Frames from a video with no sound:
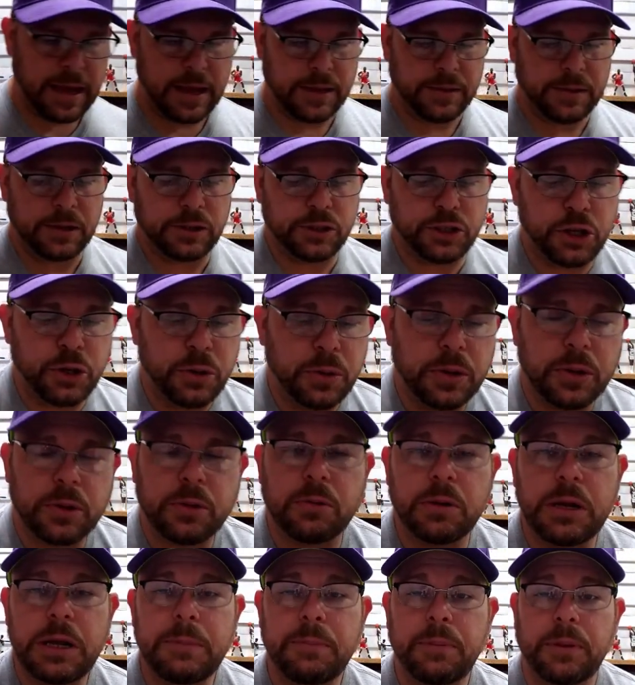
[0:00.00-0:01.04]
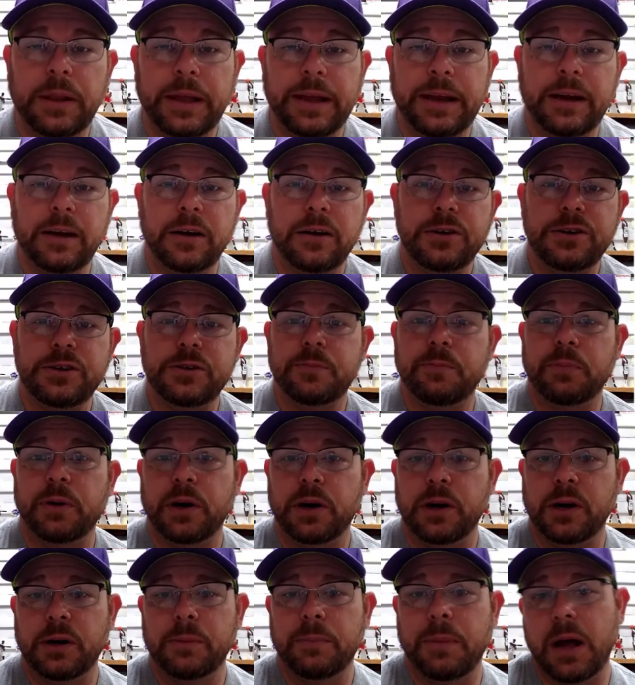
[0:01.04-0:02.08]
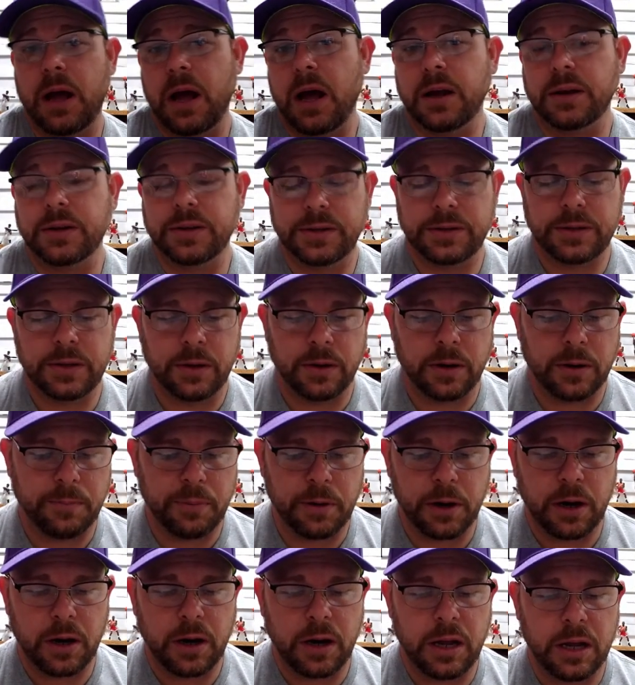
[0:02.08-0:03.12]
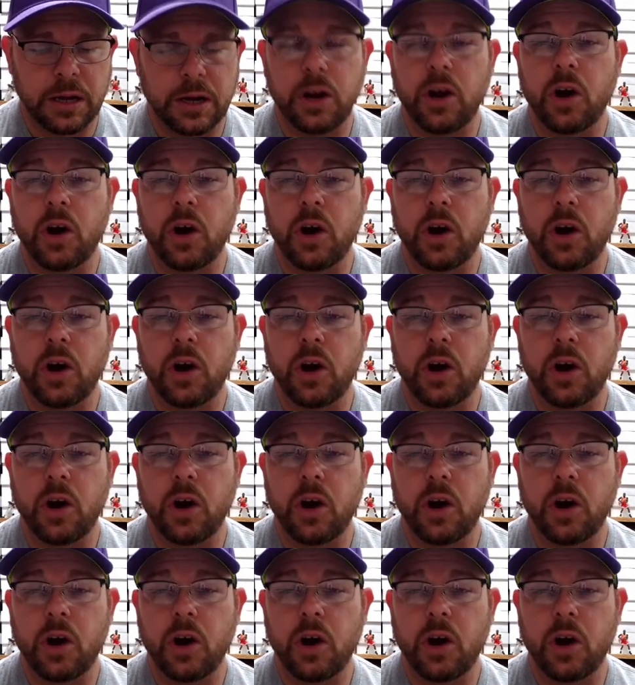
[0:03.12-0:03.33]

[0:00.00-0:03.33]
had the two to three players per box or per uh,